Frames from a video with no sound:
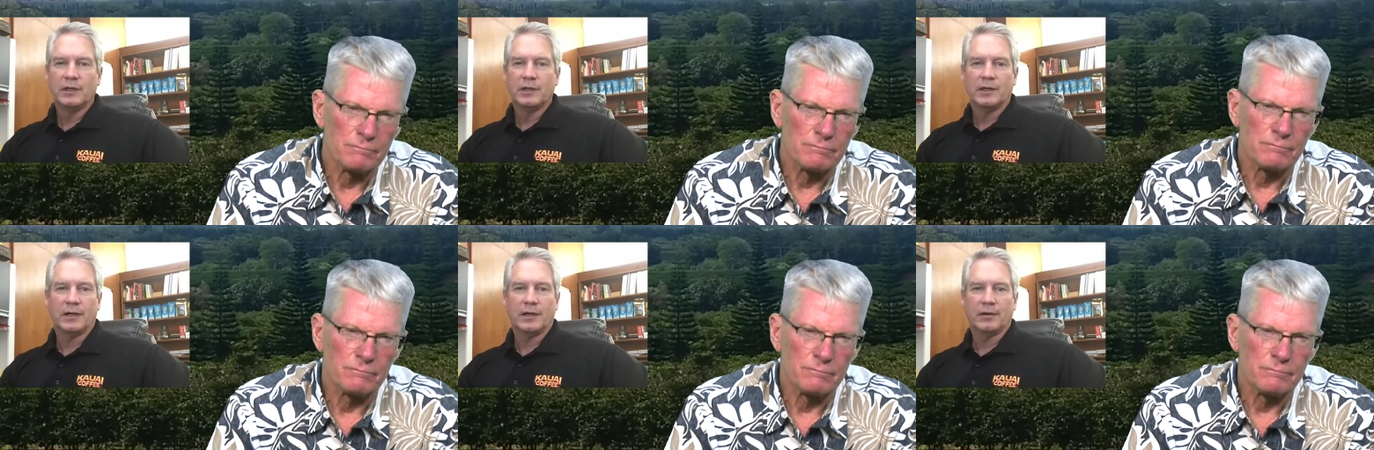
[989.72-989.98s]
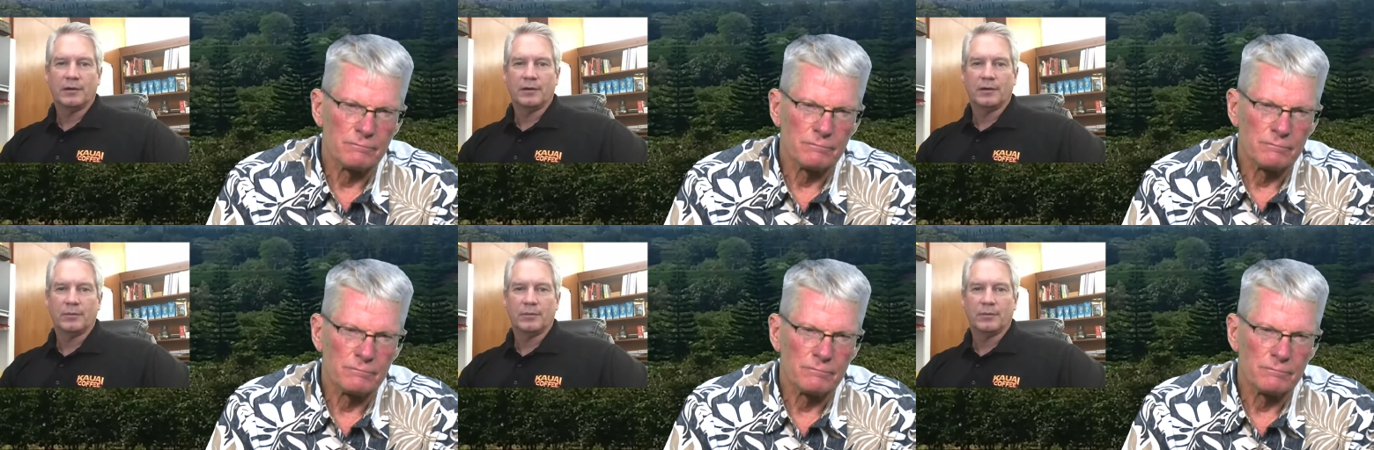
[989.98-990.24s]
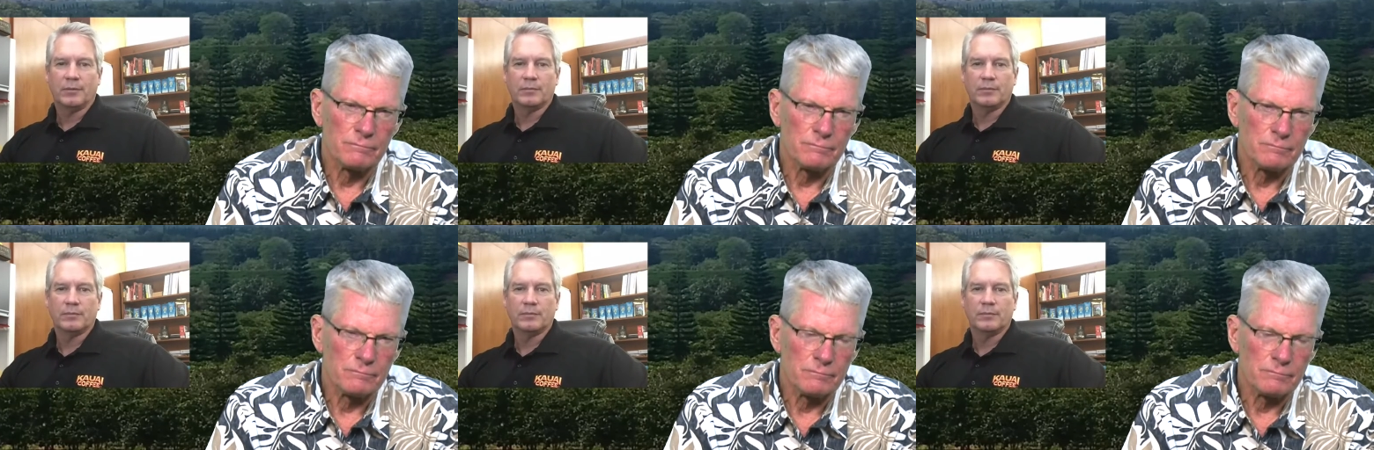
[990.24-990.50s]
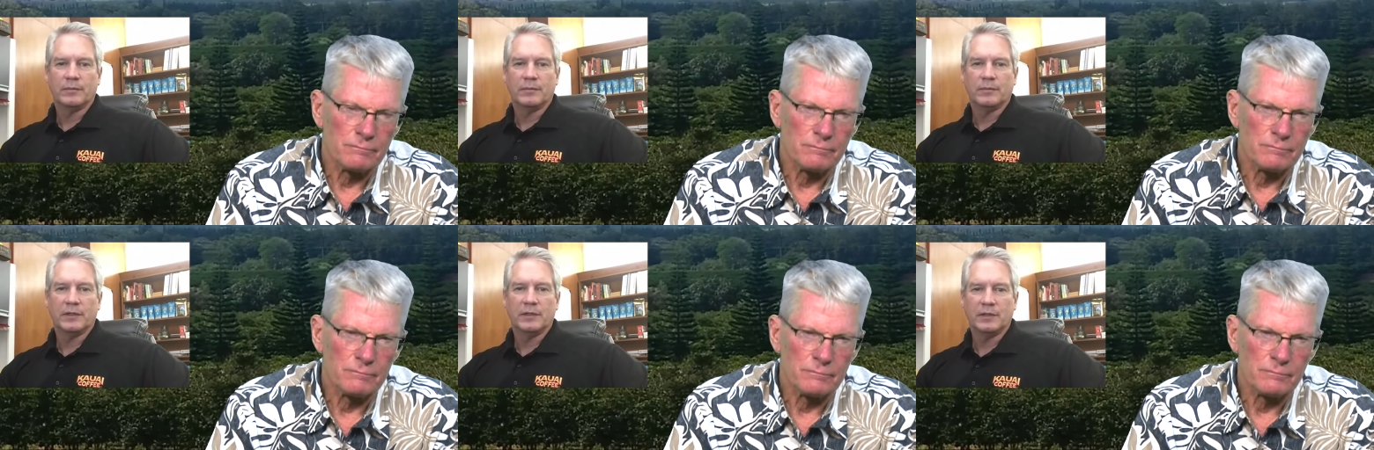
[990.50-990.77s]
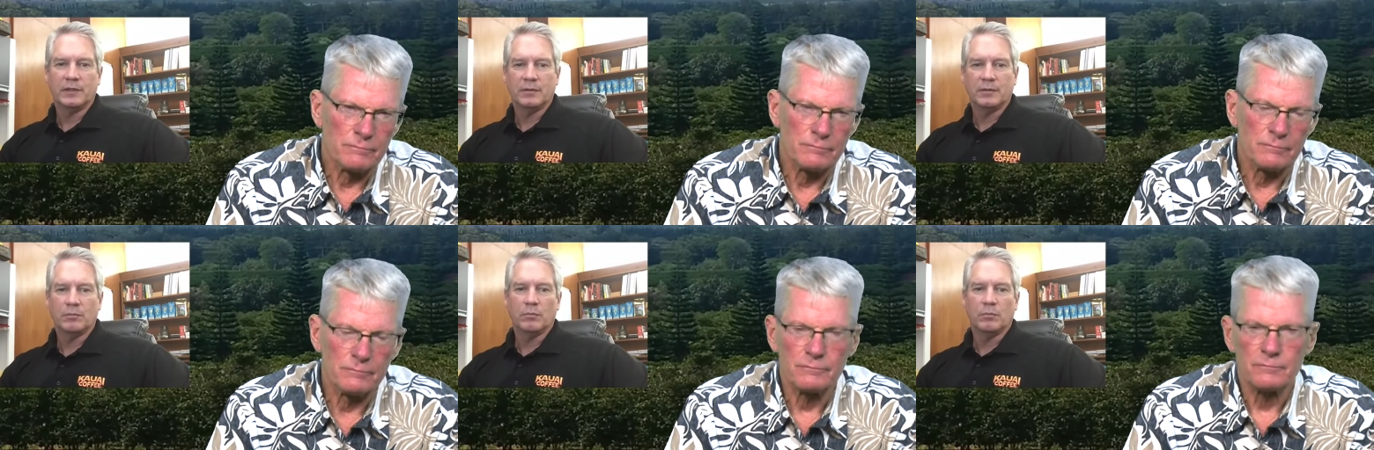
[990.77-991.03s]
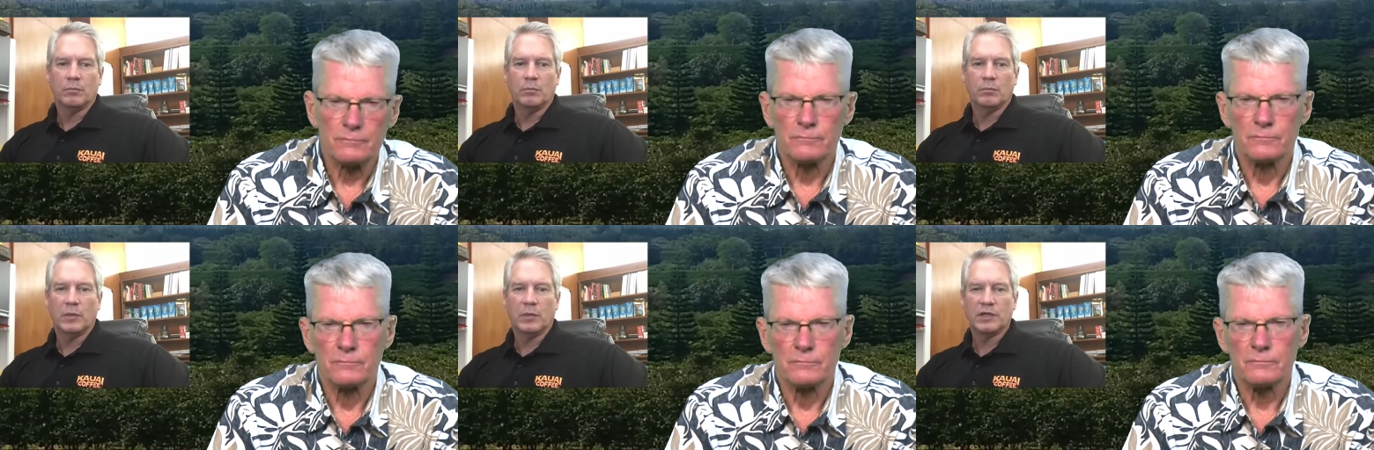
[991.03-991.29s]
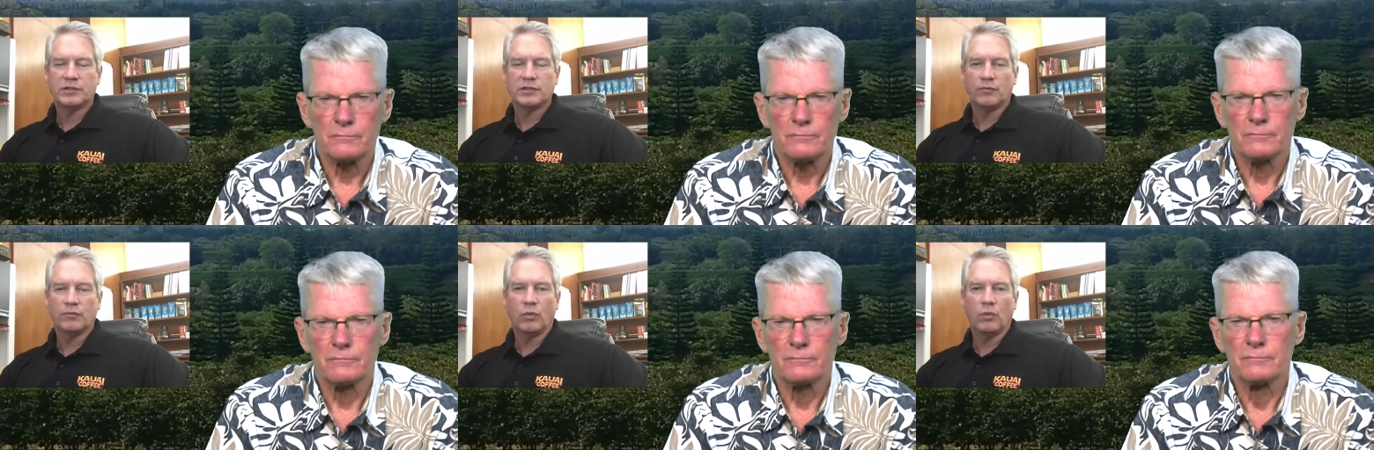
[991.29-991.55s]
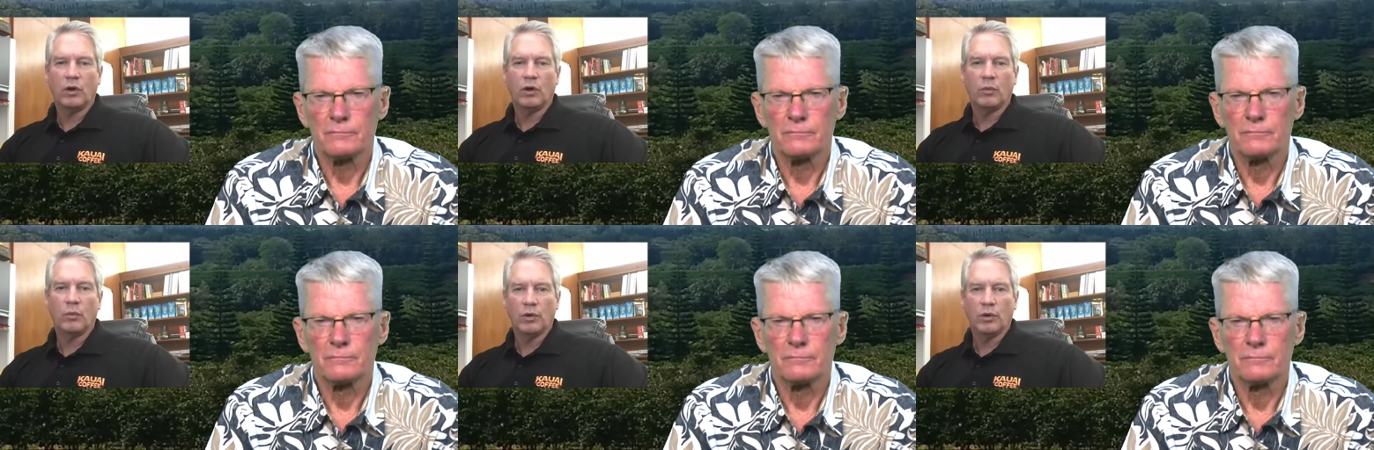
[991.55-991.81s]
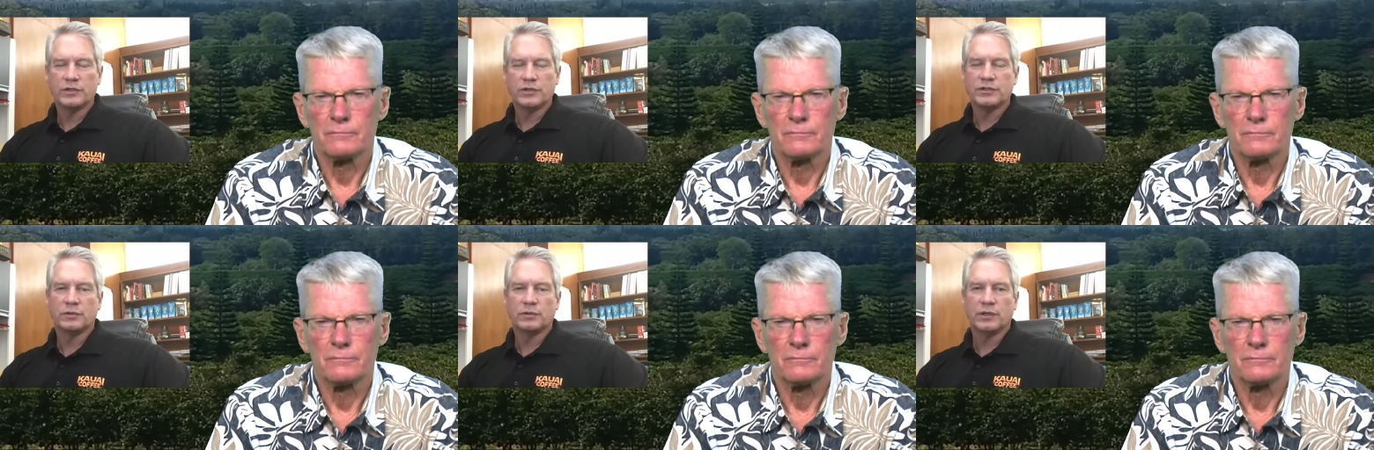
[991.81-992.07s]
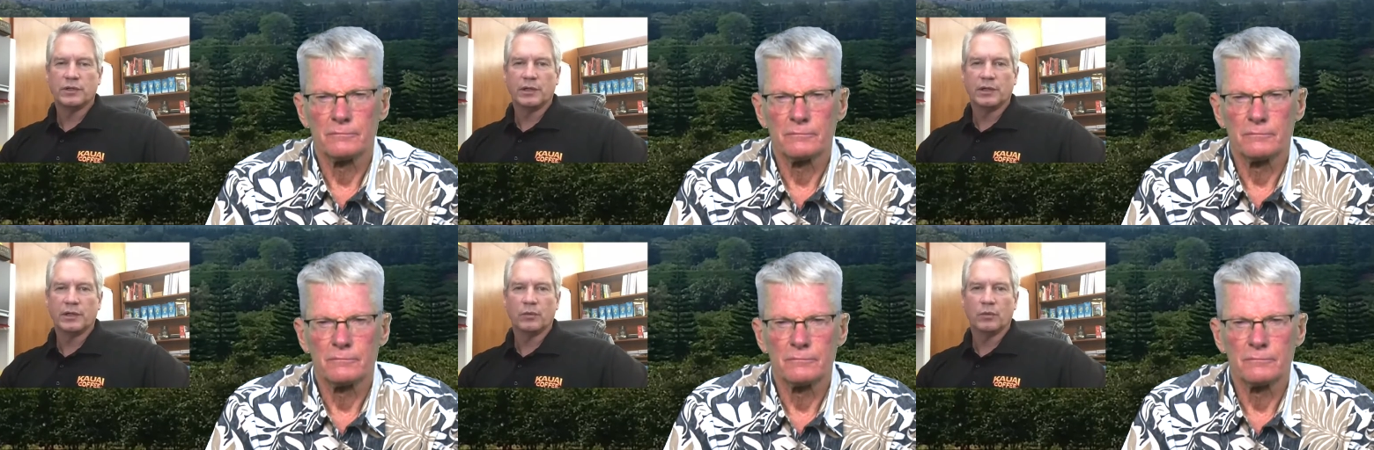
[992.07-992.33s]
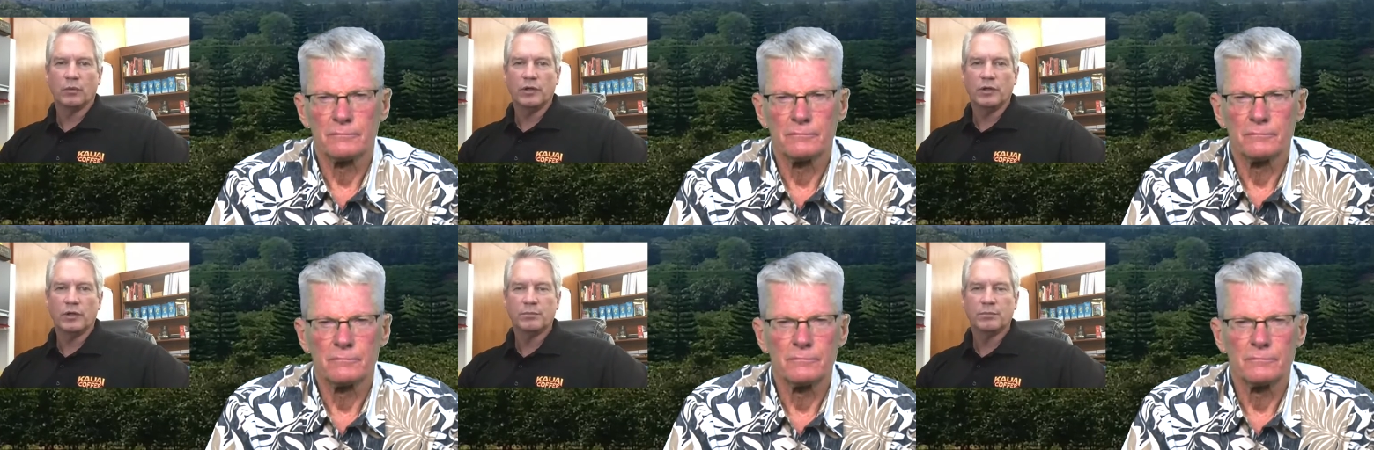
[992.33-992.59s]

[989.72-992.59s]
Speaker 1: Um, much of what we're doing, we